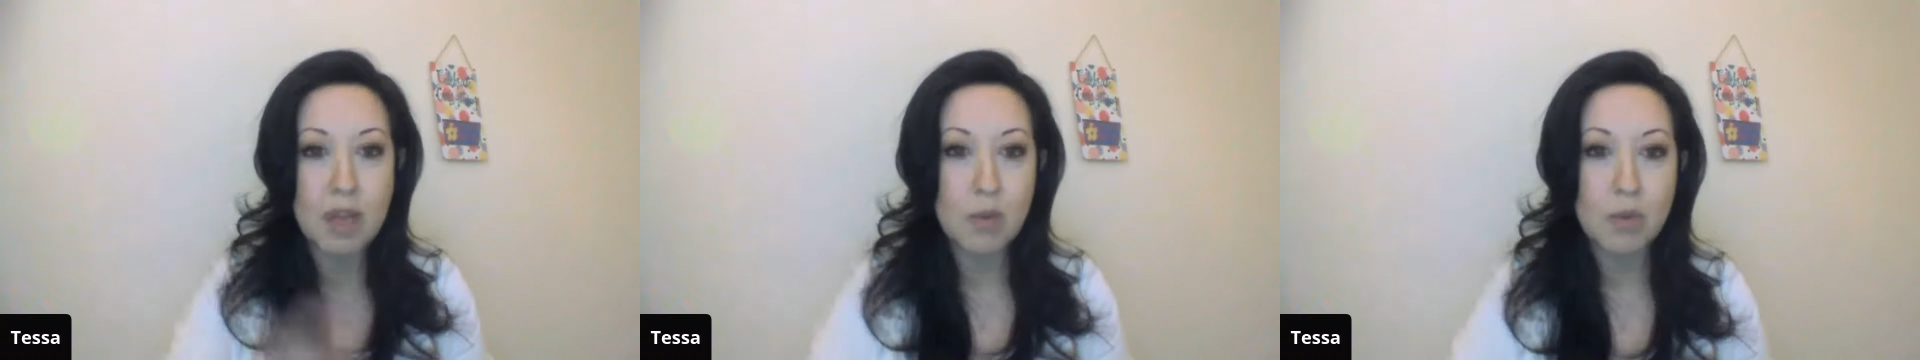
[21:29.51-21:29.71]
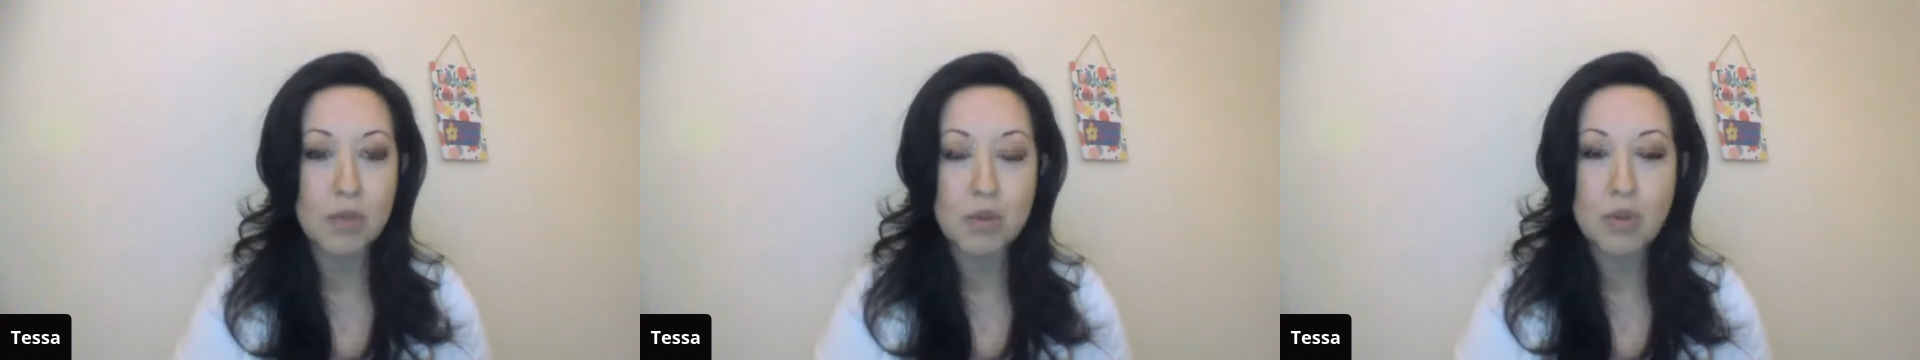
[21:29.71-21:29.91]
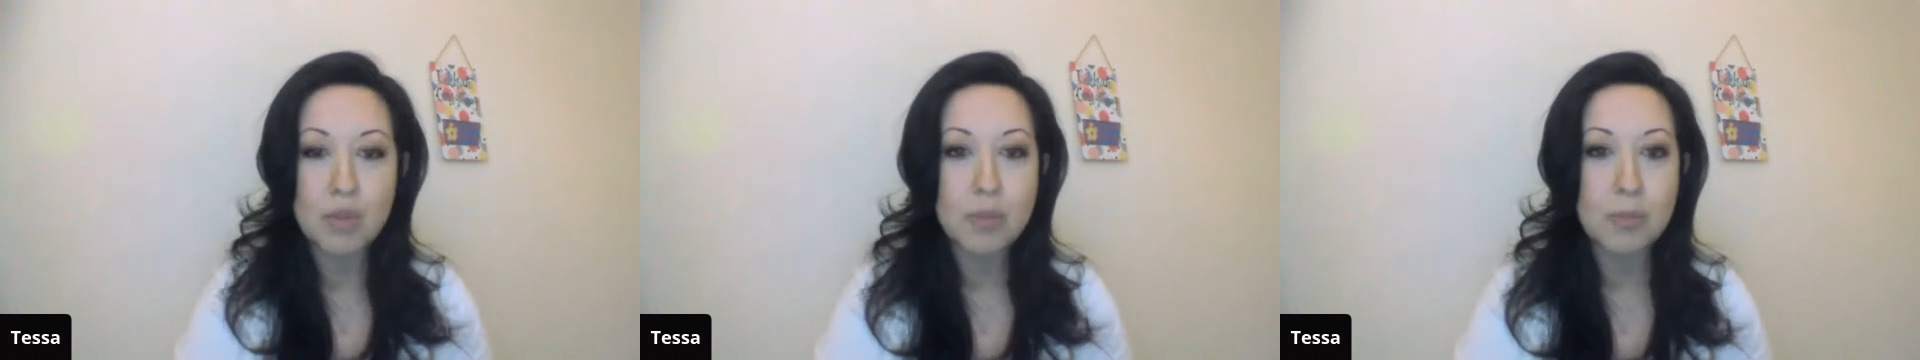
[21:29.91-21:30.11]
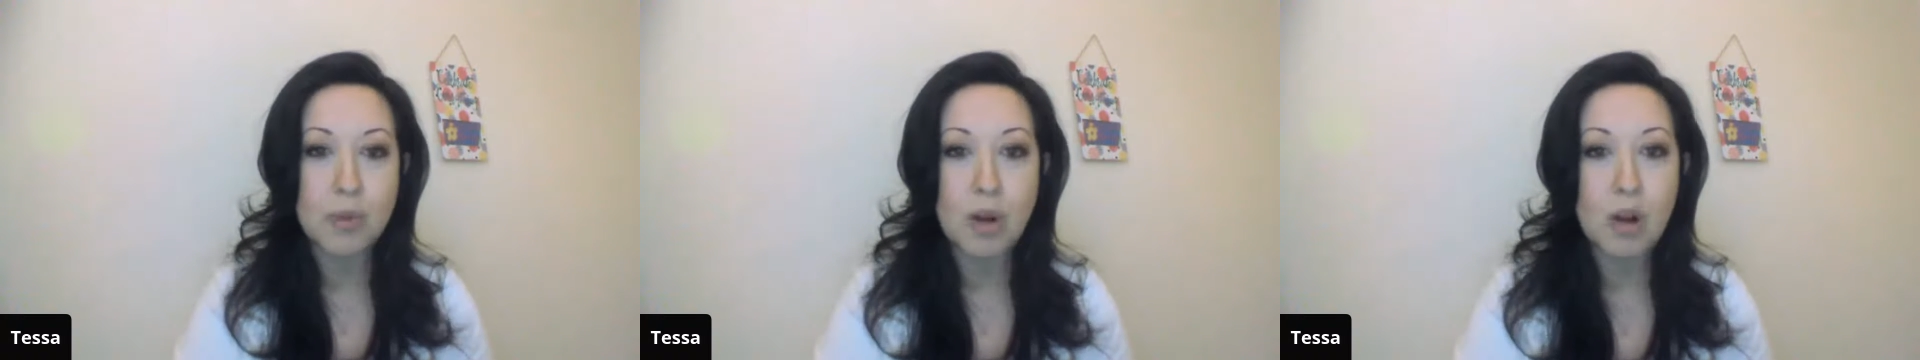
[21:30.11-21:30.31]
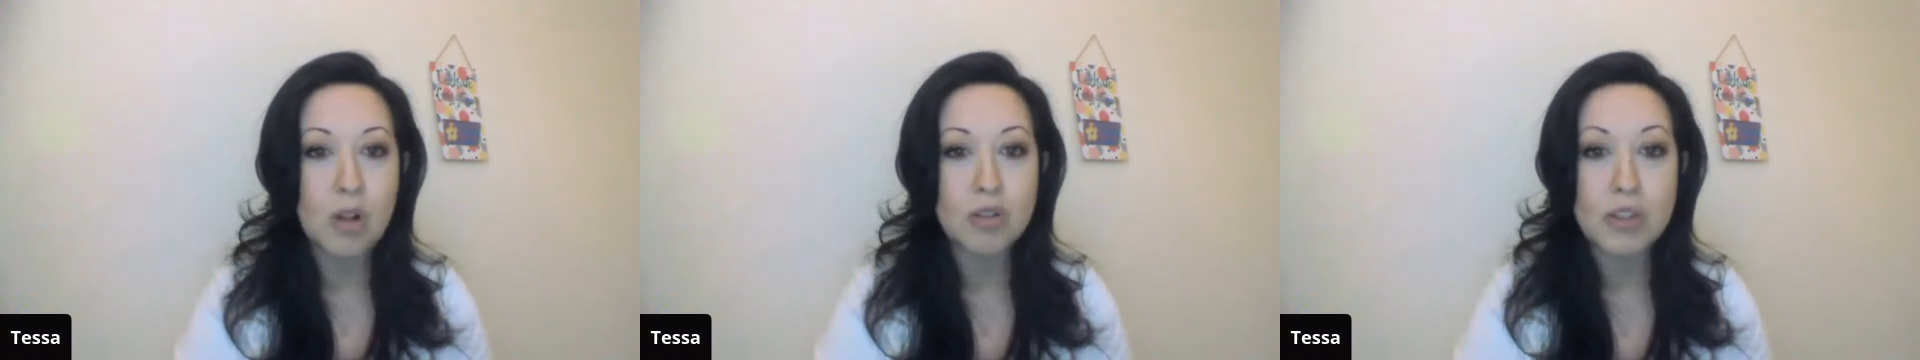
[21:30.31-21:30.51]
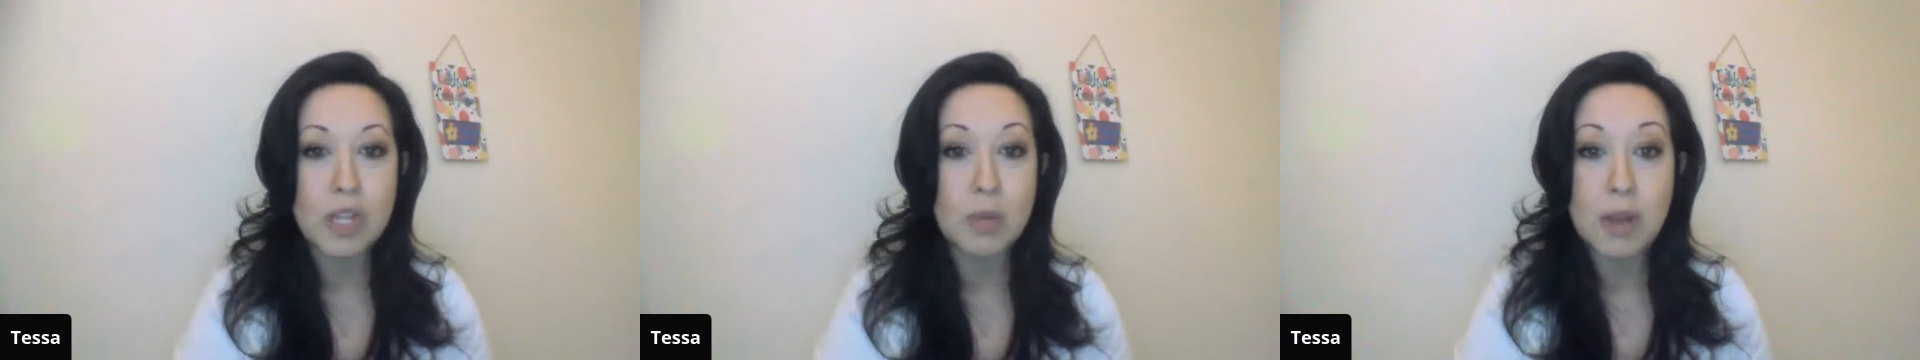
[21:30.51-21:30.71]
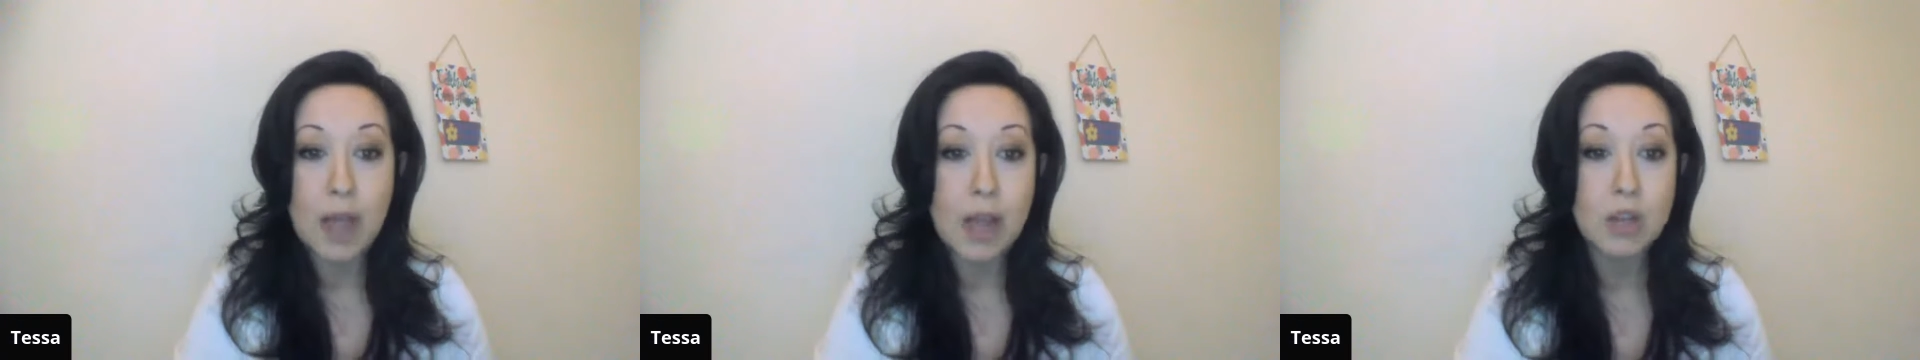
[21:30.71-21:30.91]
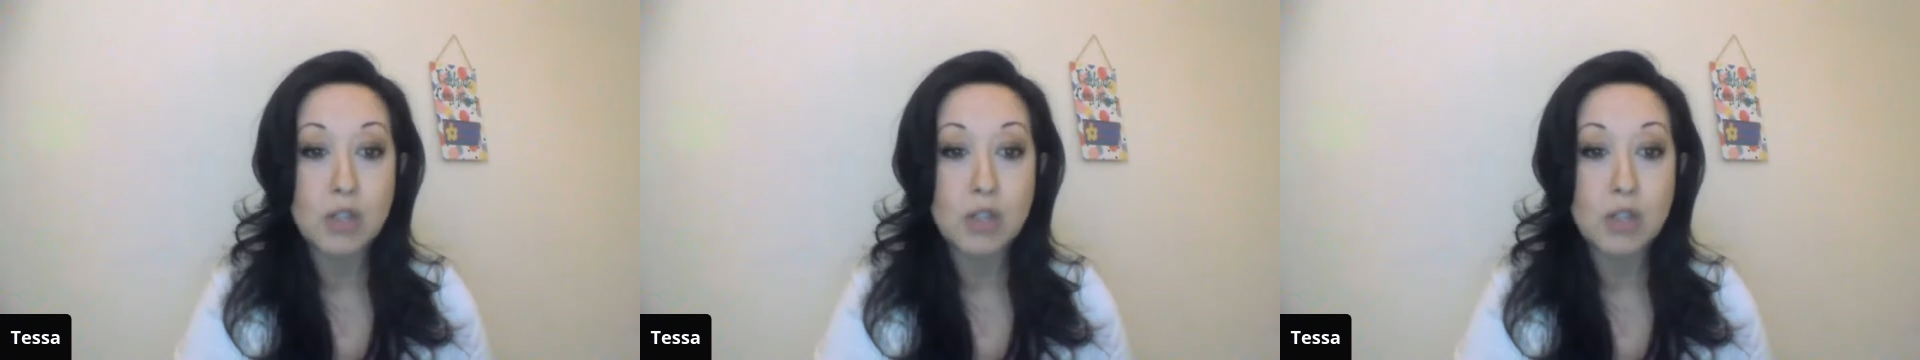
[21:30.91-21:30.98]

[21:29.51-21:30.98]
I would throw the ball, or they would